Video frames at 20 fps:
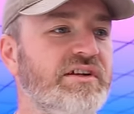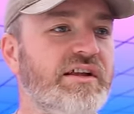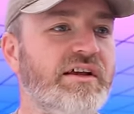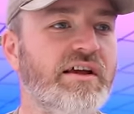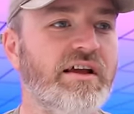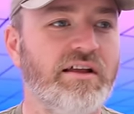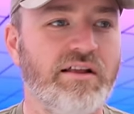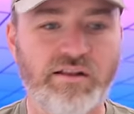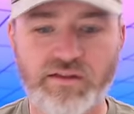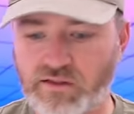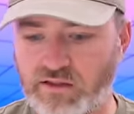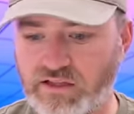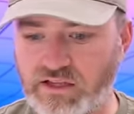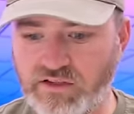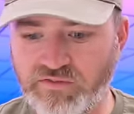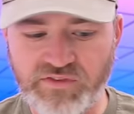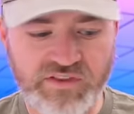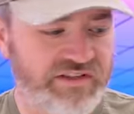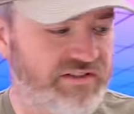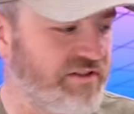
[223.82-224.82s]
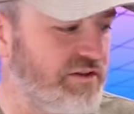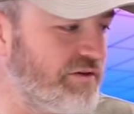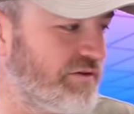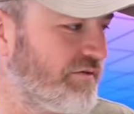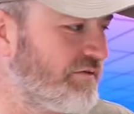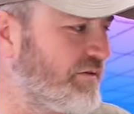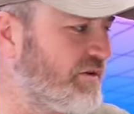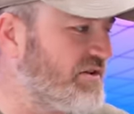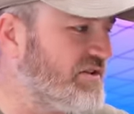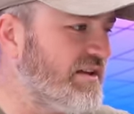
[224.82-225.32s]
gonna leave this here
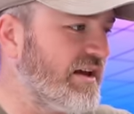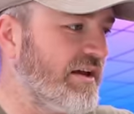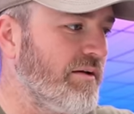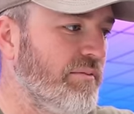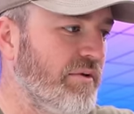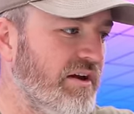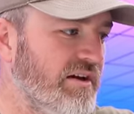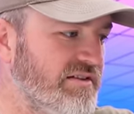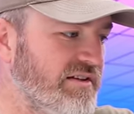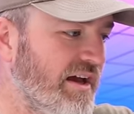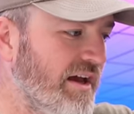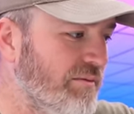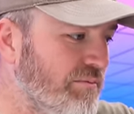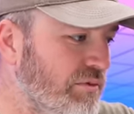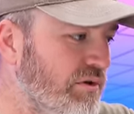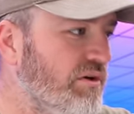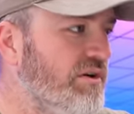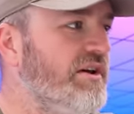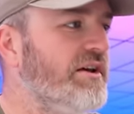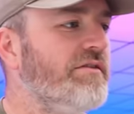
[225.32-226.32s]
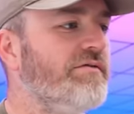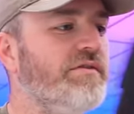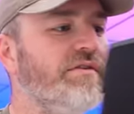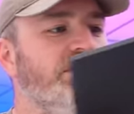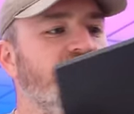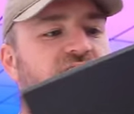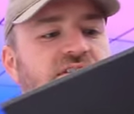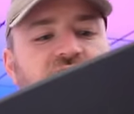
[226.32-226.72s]
for a second because I am looking for this